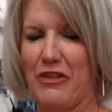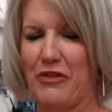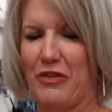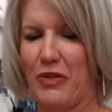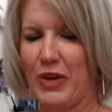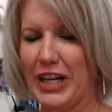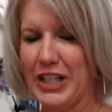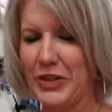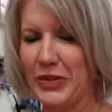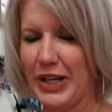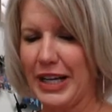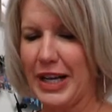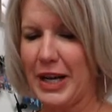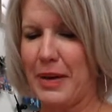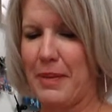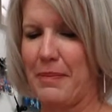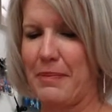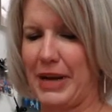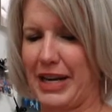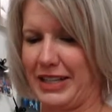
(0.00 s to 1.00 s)
Frederick
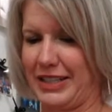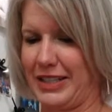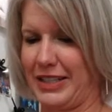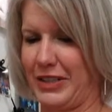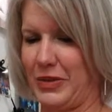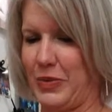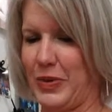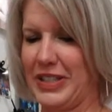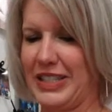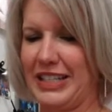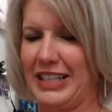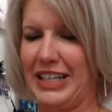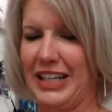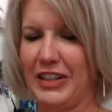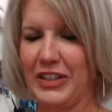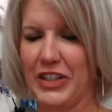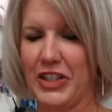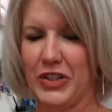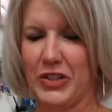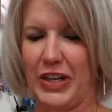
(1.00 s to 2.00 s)
Mizen was an
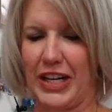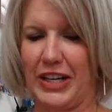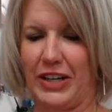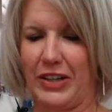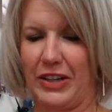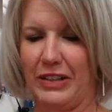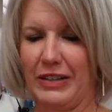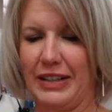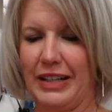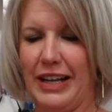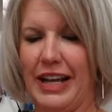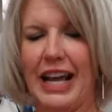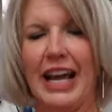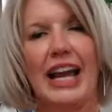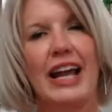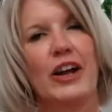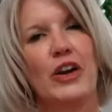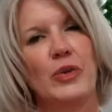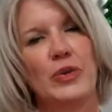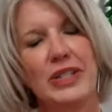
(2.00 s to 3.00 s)
illustrator
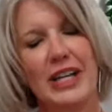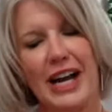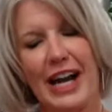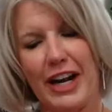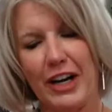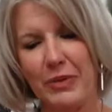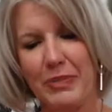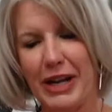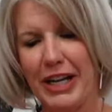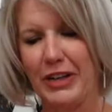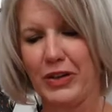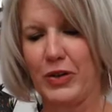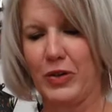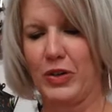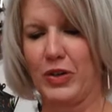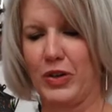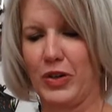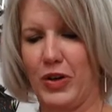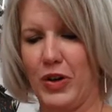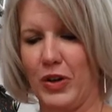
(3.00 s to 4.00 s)
who was hired by
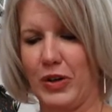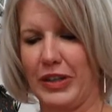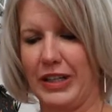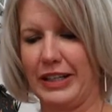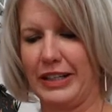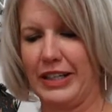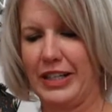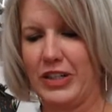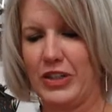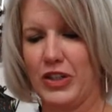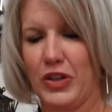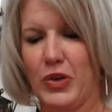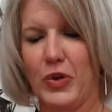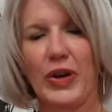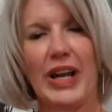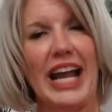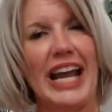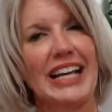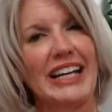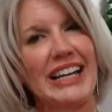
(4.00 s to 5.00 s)
Coca-Cola to
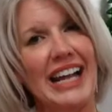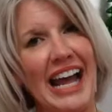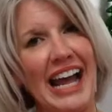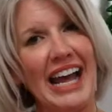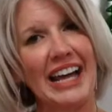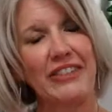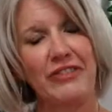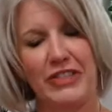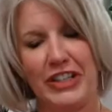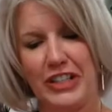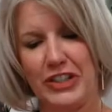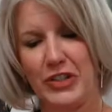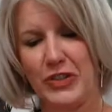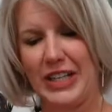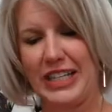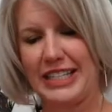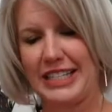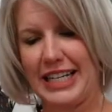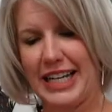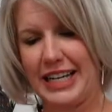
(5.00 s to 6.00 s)
create an ad
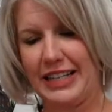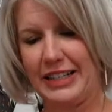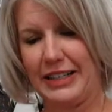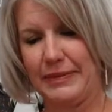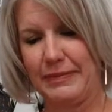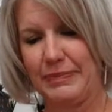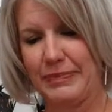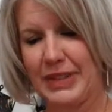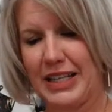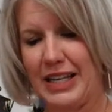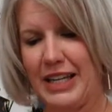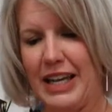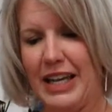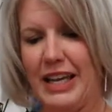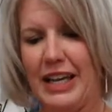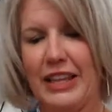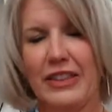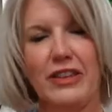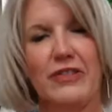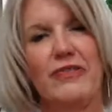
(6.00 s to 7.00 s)
featuring Santa.
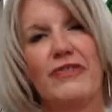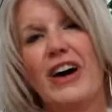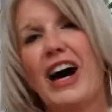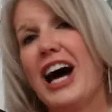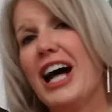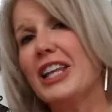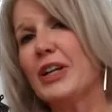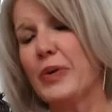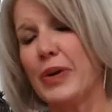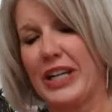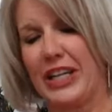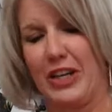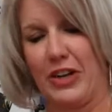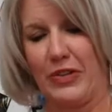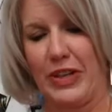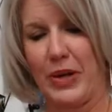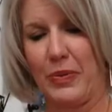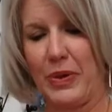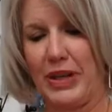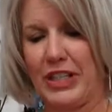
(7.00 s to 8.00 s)
The following year,
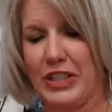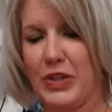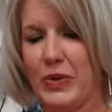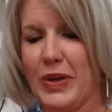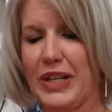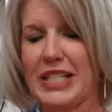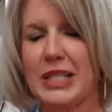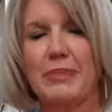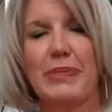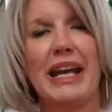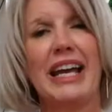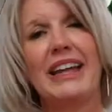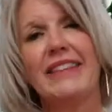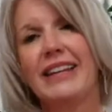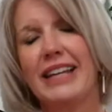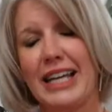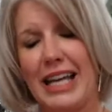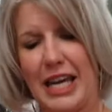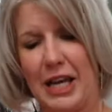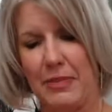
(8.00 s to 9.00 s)
they wanted to expand
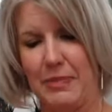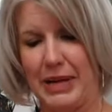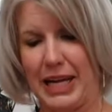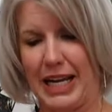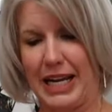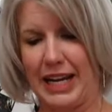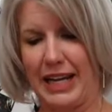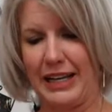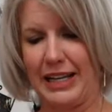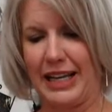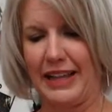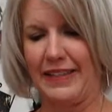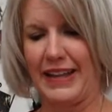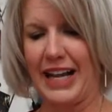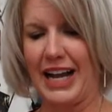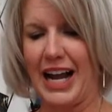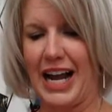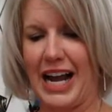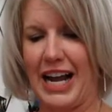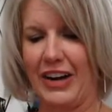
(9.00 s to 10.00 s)
the campaign and
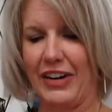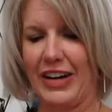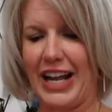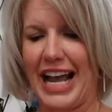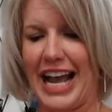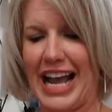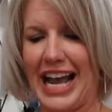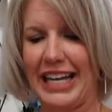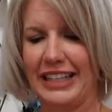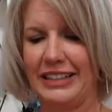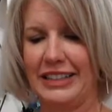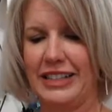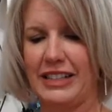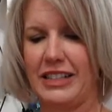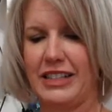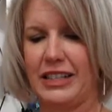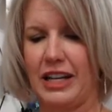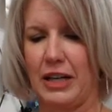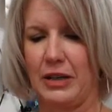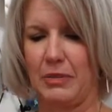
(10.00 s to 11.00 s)
they hired Haddon
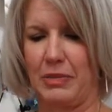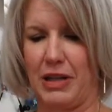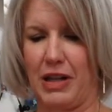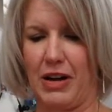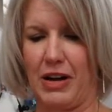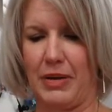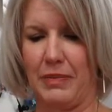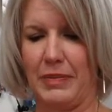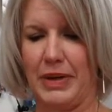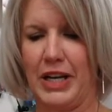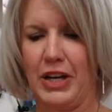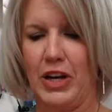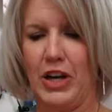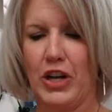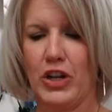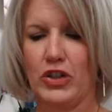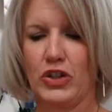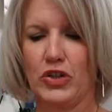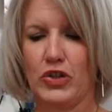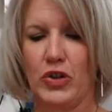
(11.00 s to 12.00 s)
Sundblom
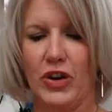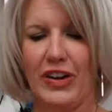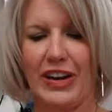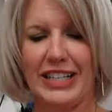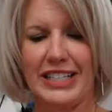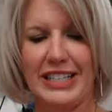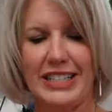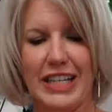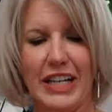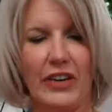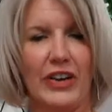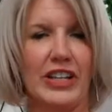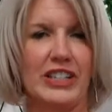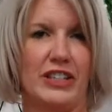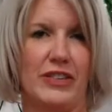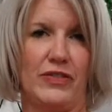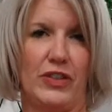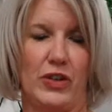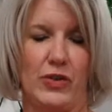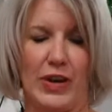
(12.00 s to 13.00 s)
to draw a series
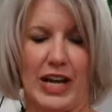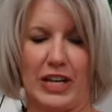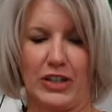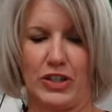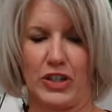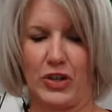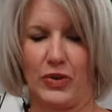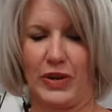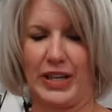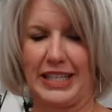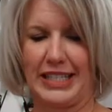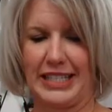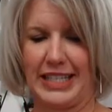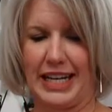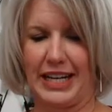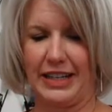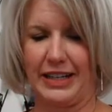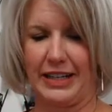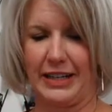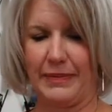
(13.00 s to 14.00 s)
of new ads showing
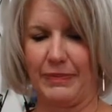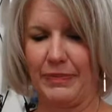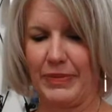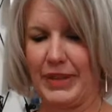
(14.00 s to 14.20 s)
Santa.